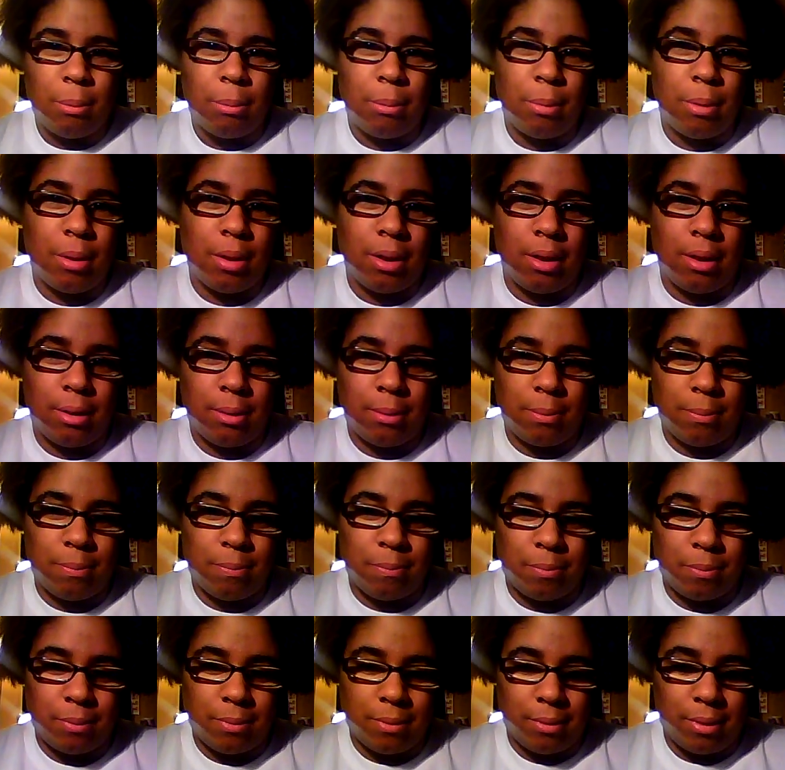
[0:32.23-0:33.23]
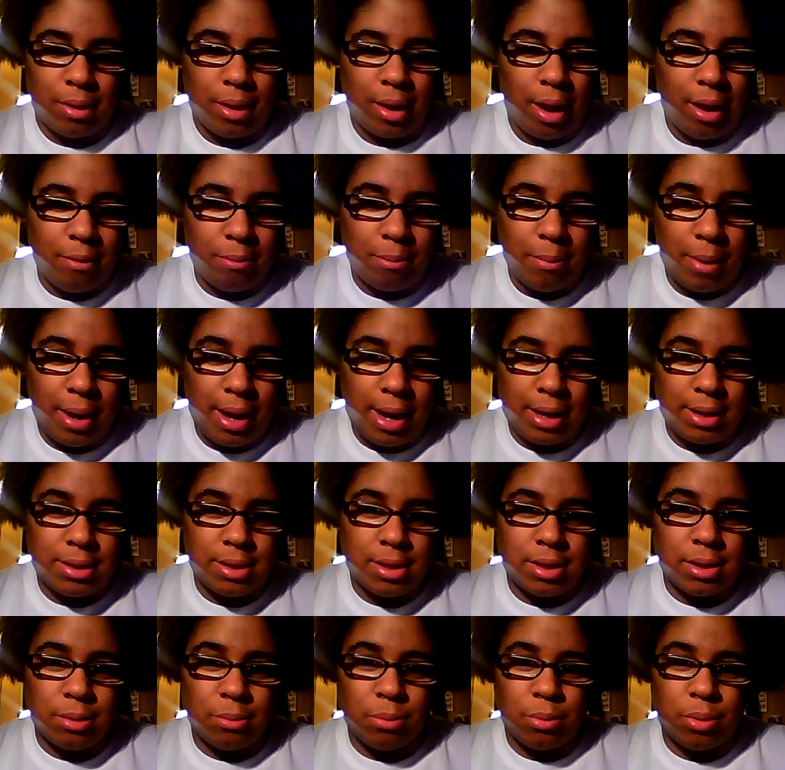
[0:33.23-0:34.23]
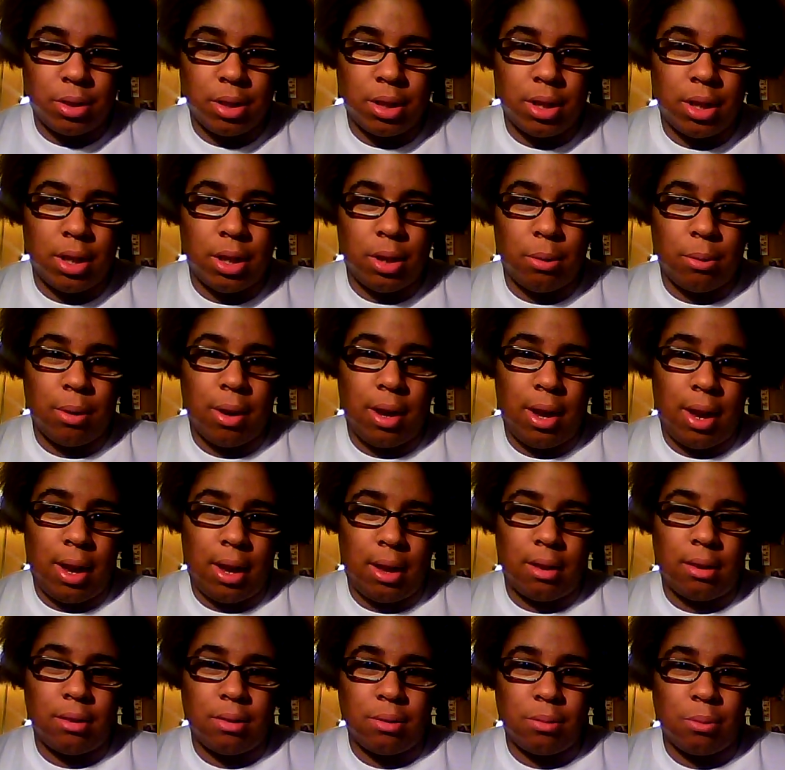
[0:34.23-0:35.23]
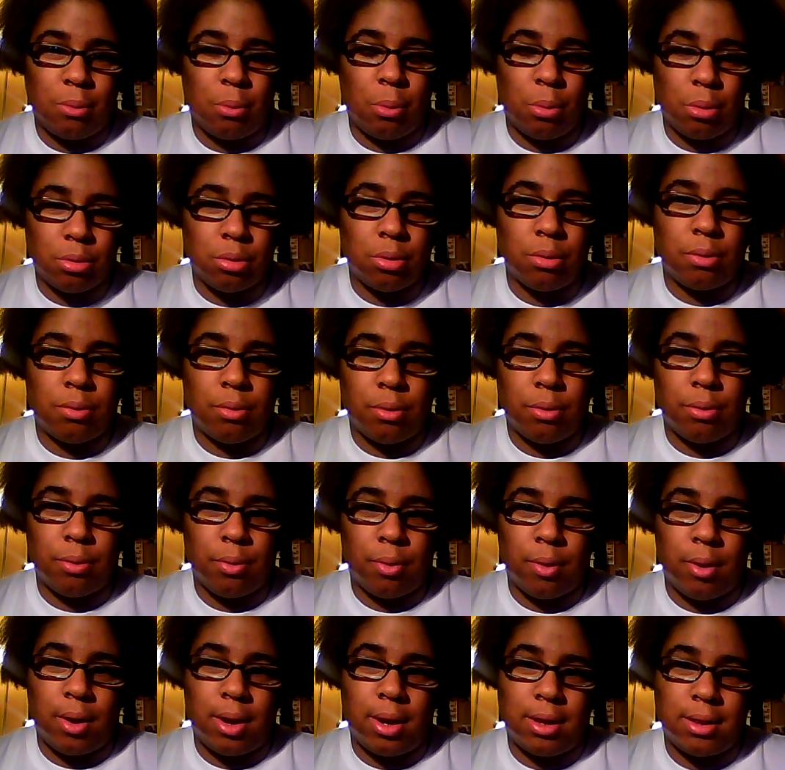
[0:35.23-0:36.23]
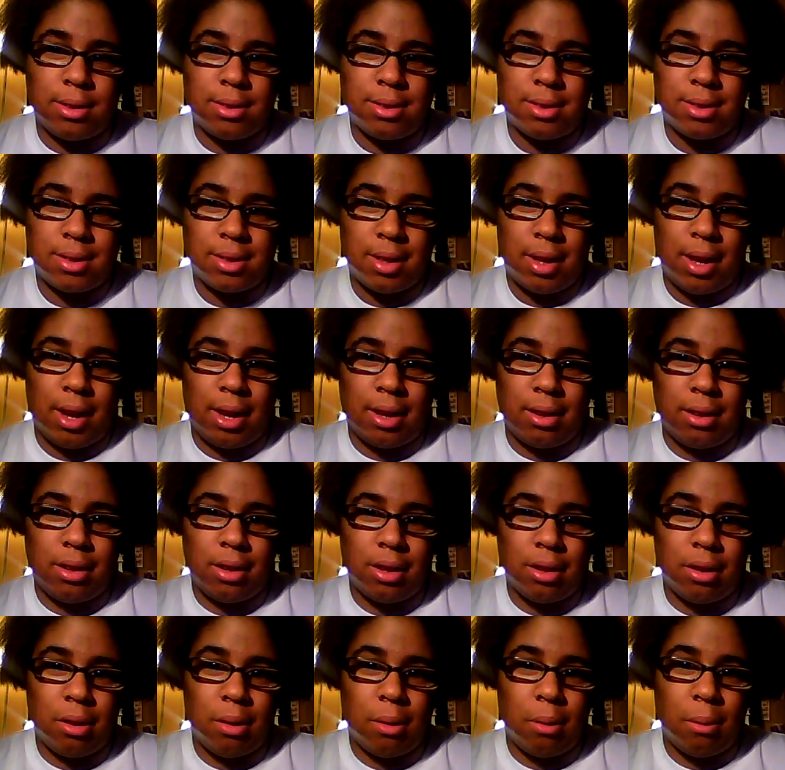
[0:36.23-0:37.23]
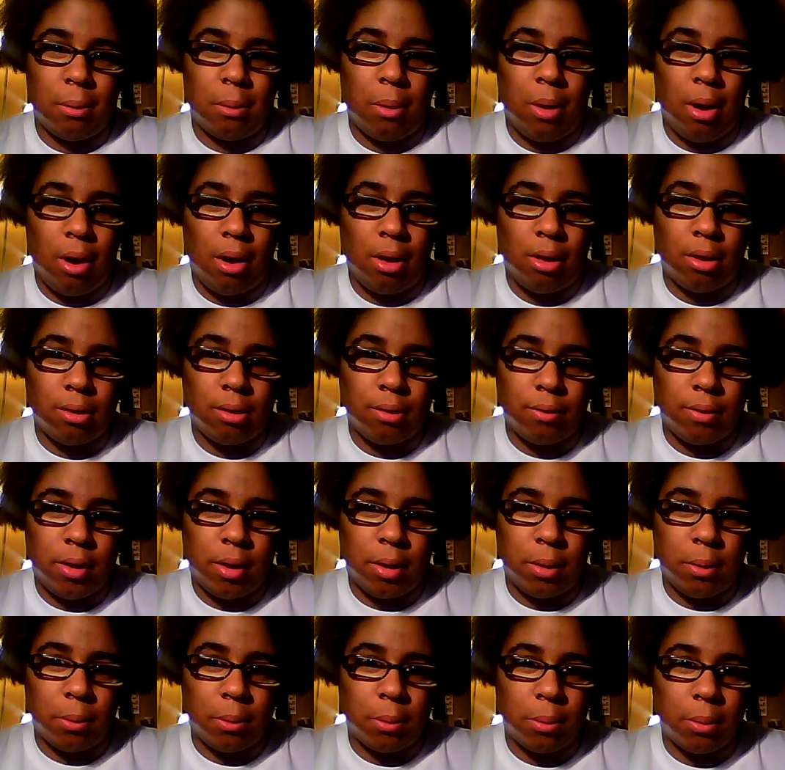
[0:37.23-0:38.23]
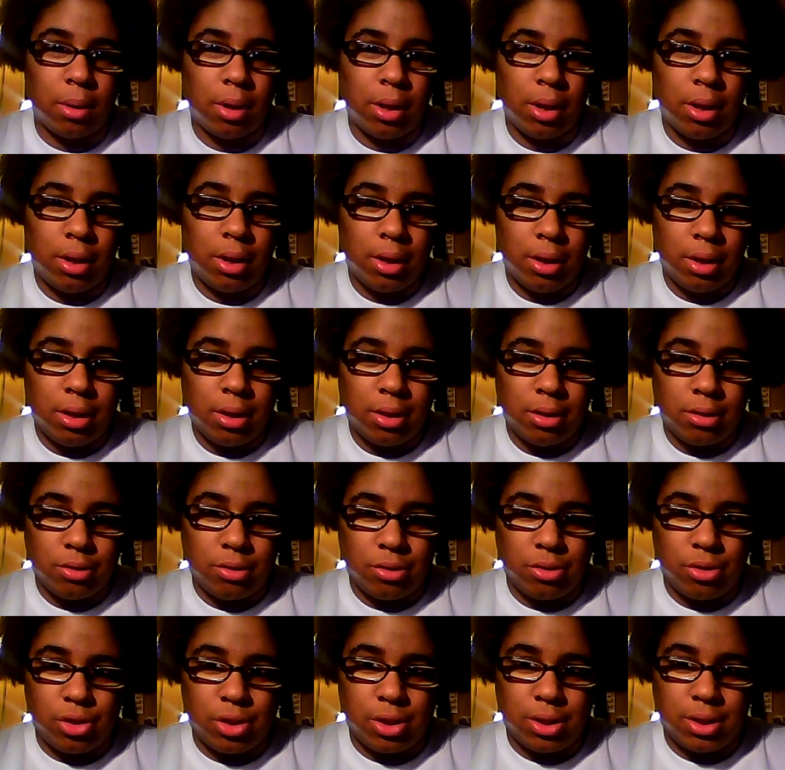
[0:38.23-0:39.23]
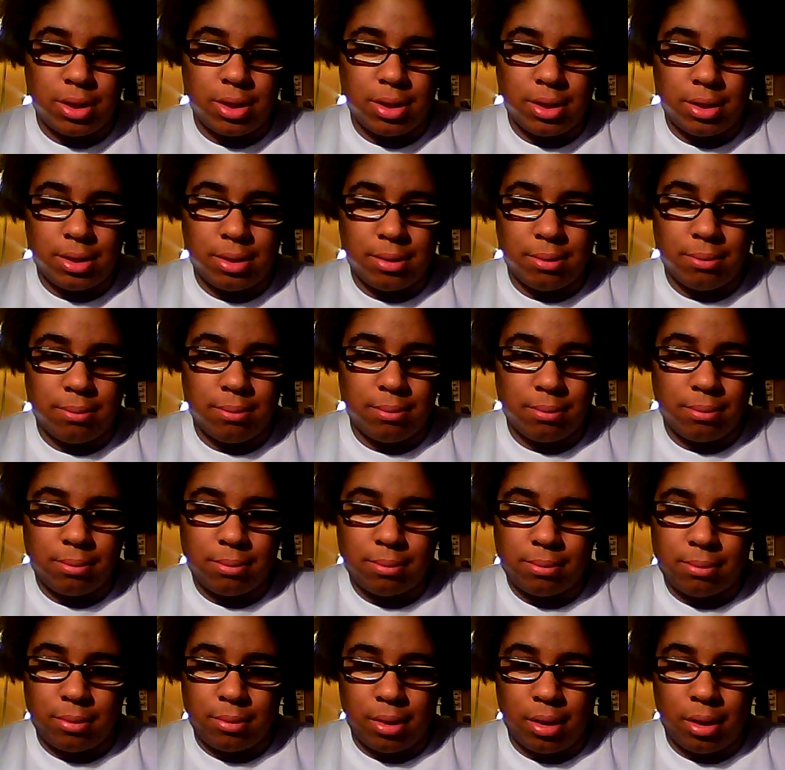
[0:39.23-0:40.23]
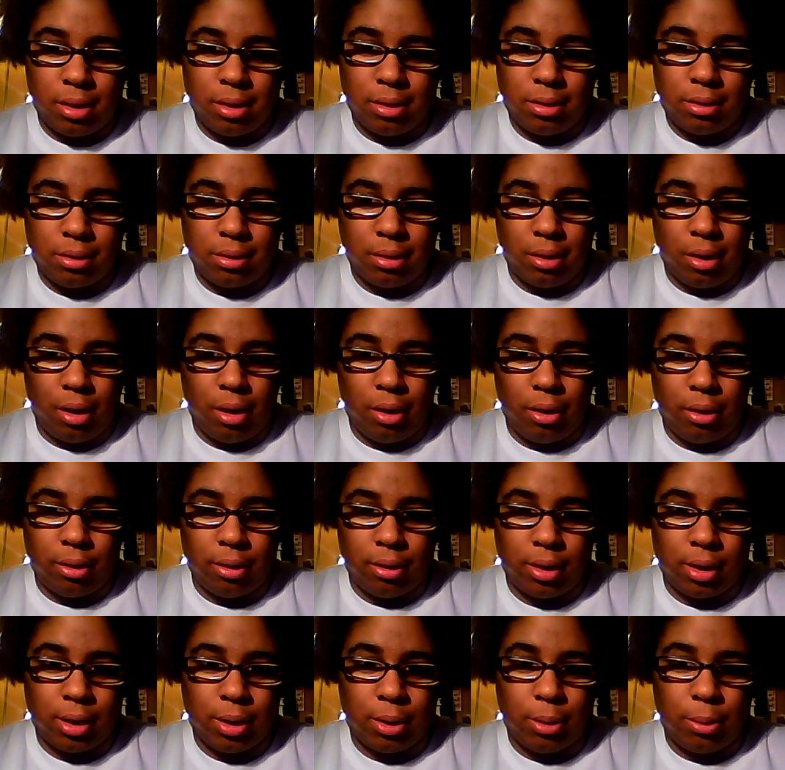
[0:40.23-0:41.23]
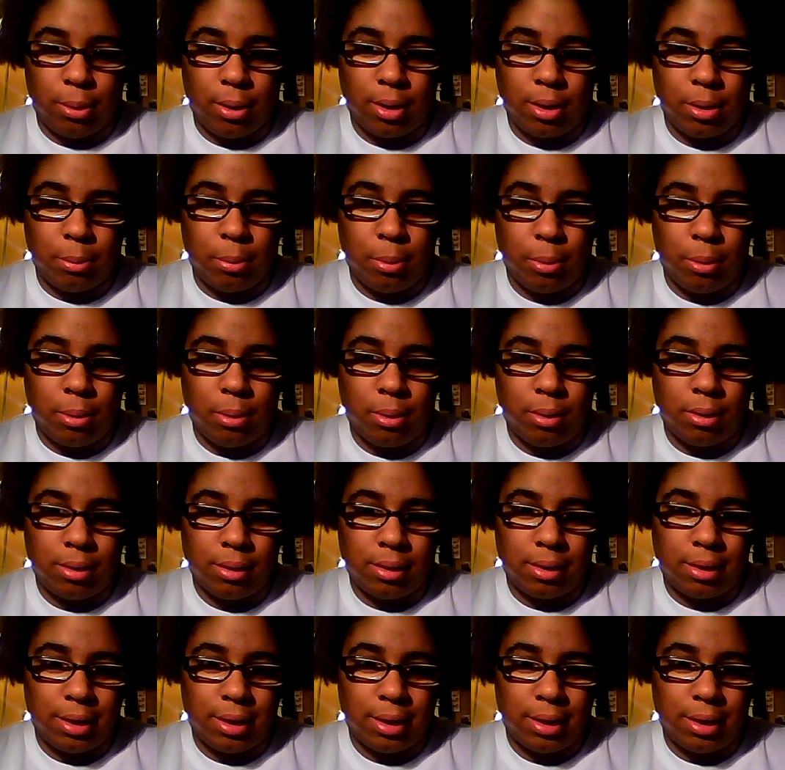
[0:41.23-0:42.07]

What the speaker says: But I've made some really great, wonderful friends, and all of you just are incredible.